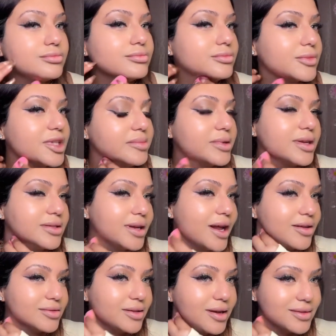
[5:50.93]
It's because it
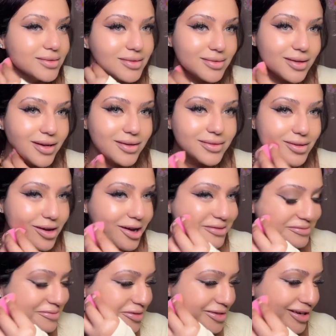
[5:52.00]
oxidizes, and it's a common
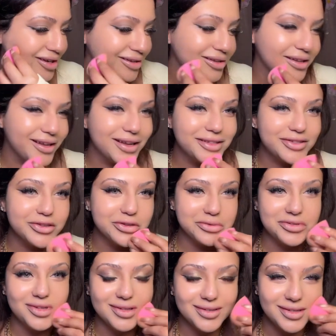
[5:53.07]
mistake. Like, I still do it to
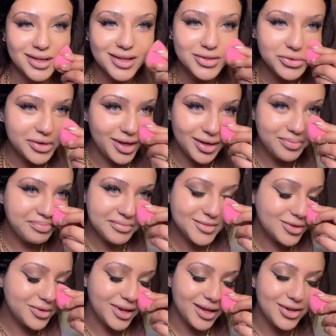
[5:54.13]
this day. It's okay. It's
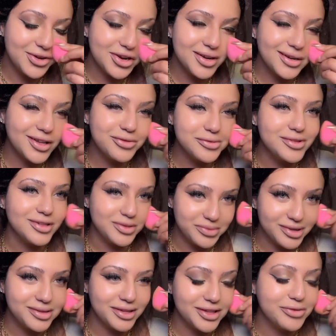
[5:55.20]
okay. You're gonna get through this. We're gonna
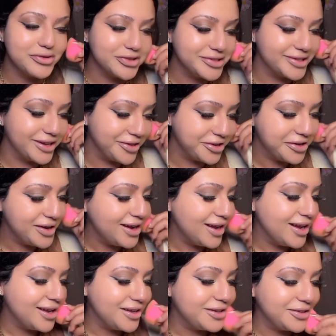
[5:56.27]
get through this together.
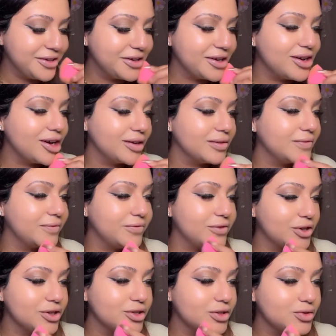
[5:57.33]
There are
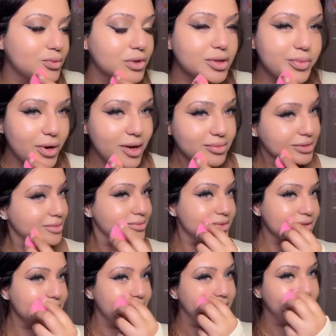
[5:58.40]
first world problems,
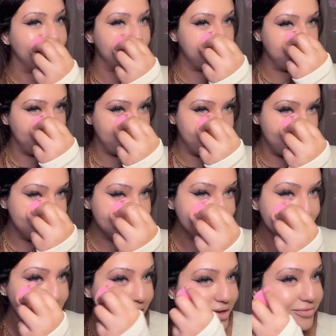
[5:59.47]
and then there are real problems in
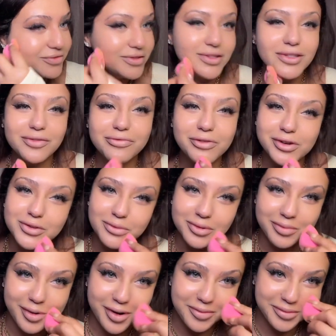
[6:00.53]
life. This is a first world
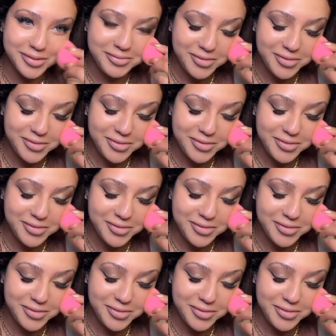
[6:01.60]
problem.